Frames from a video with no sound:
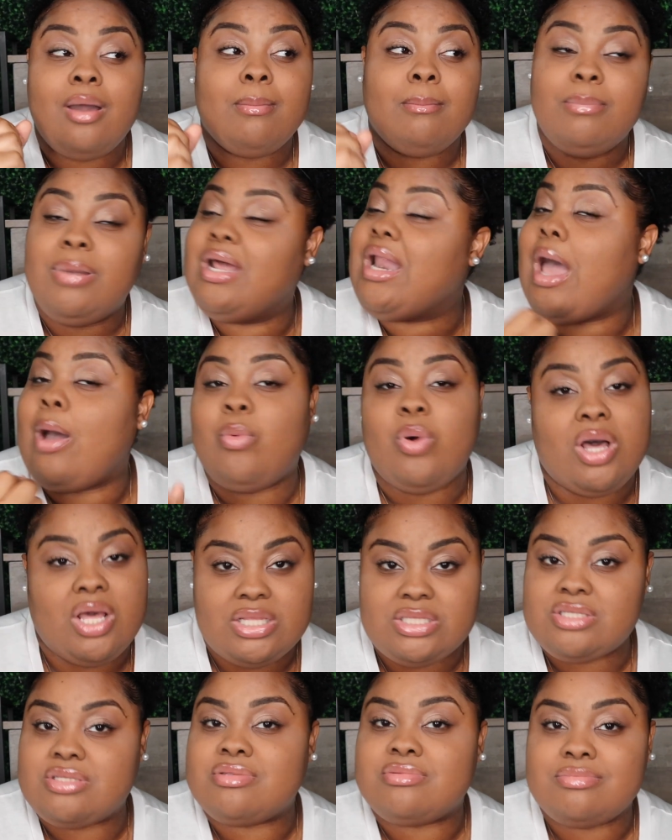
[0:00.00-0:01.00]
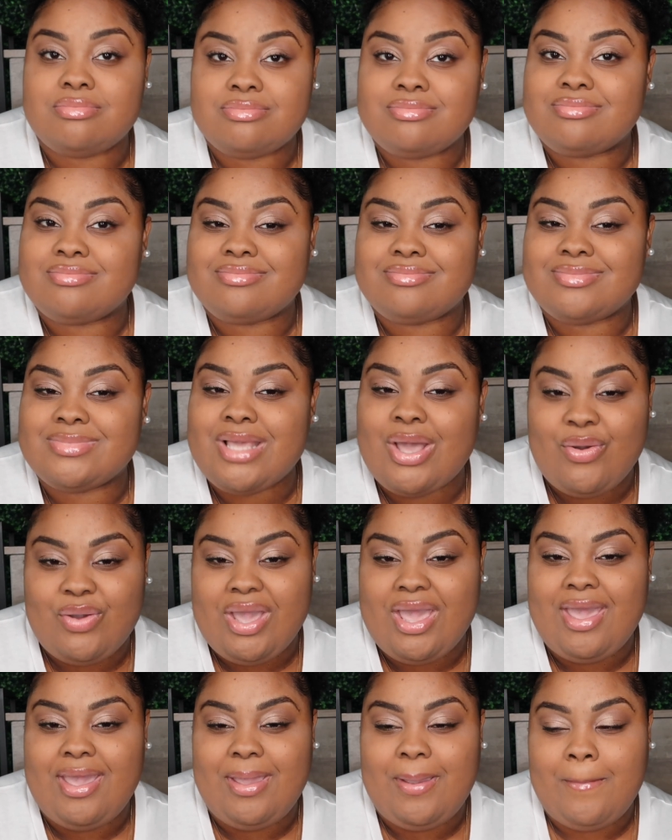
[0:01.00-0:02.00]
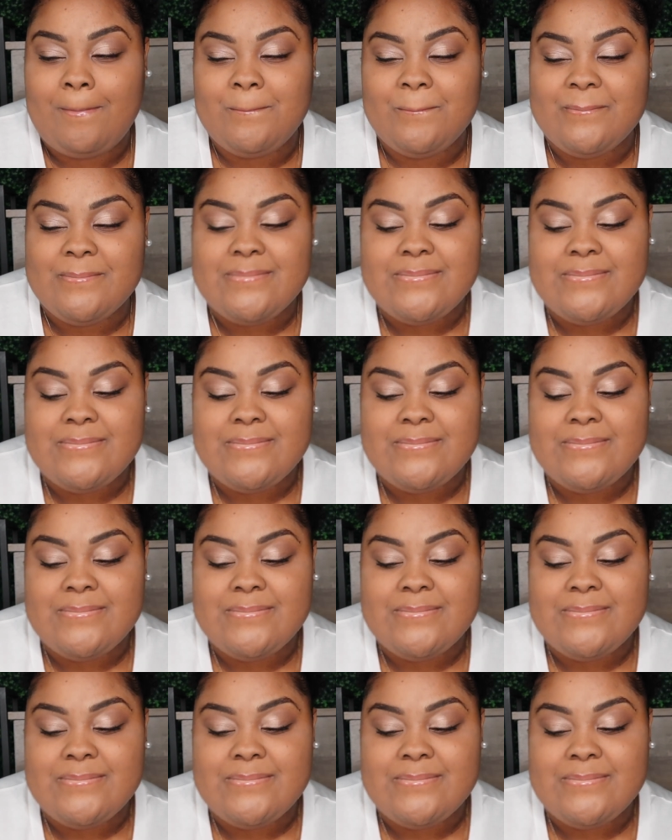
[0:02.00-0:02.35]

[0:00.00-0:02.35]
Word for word: but I was. Okay?